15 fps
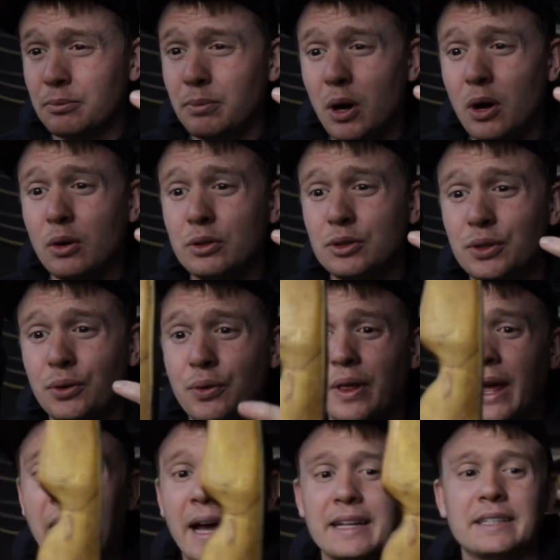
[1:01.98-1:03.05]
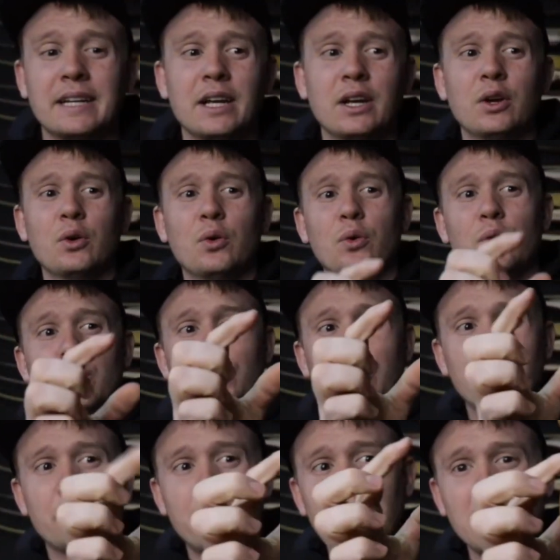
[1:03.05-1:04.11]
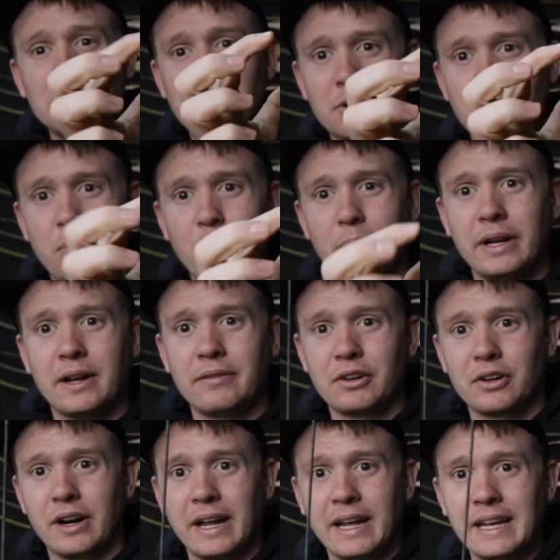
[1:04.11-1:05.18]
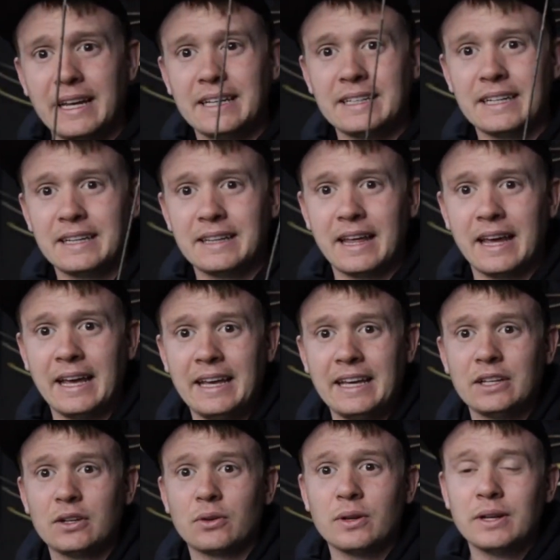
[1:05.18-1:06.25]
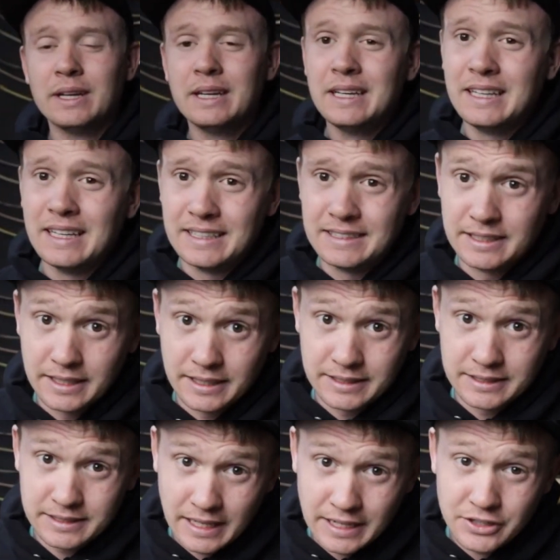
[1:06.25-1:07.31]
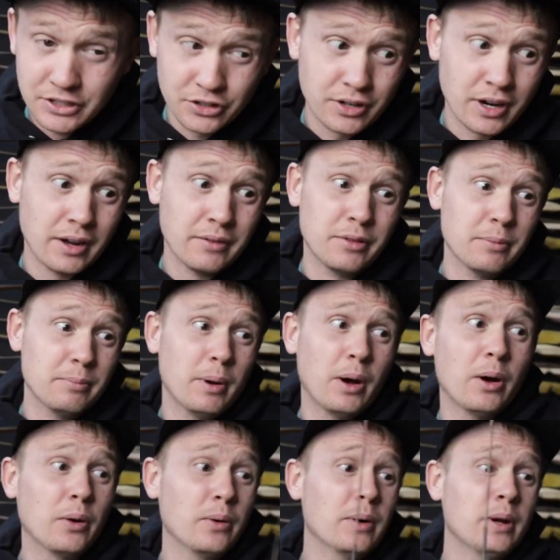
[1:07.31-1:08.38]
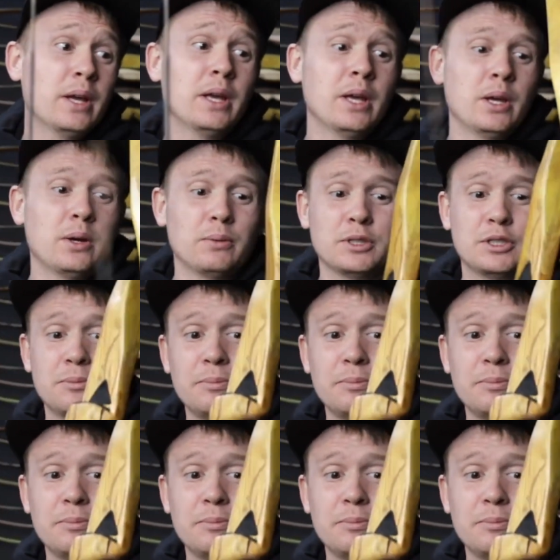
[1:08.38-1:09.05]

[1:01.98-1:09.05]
your bow so that the pressure point of your hand and the handle is the center of the bow, which